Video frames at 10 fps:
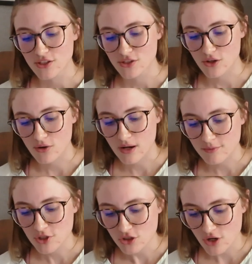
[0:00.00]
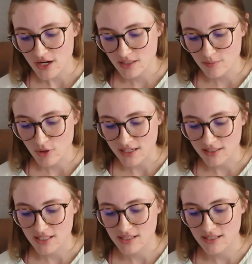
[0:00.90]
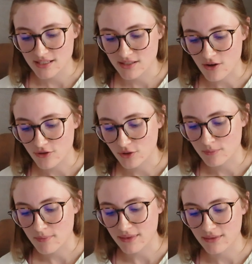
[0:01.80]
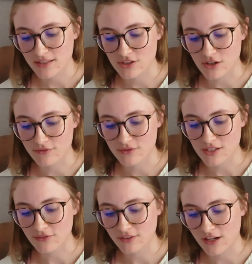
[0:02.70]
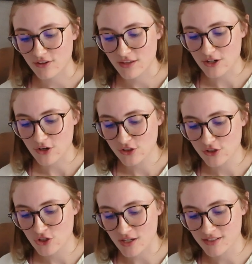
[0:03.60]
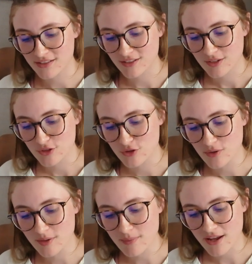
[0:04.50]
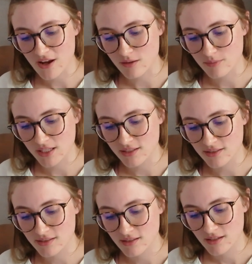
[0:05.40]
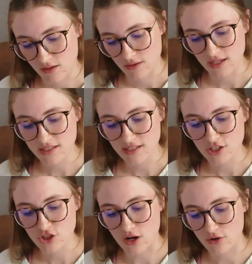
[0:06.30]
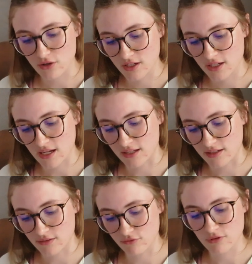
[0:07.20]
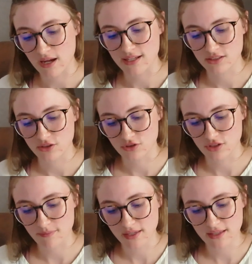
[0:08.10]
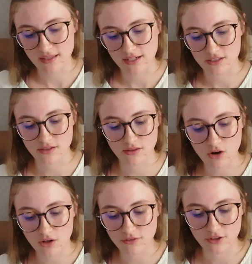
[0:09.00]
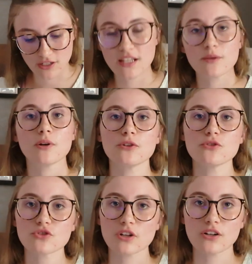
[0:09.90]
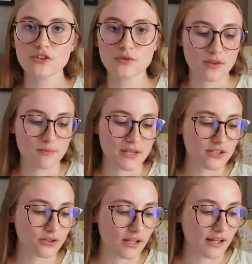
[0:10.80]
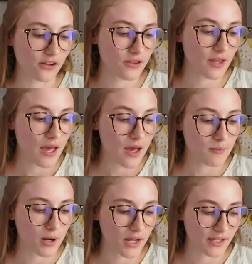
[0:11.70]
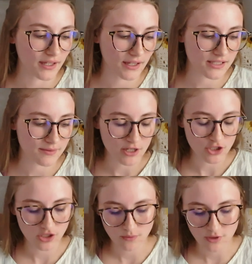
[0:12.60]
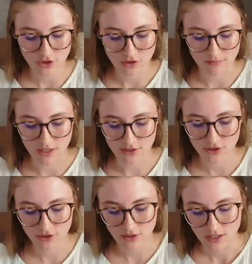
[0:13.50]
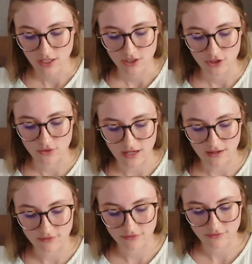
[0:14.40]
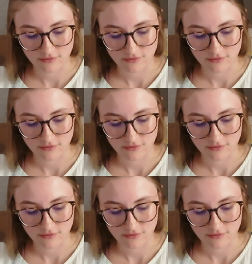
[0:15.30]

So I'm just trying to practice these other methods of self-care that aren't just doing my hobbies. Things like showering and rest are something that is hard for anyone who struggles with mental health, but especially when you're a mother, you have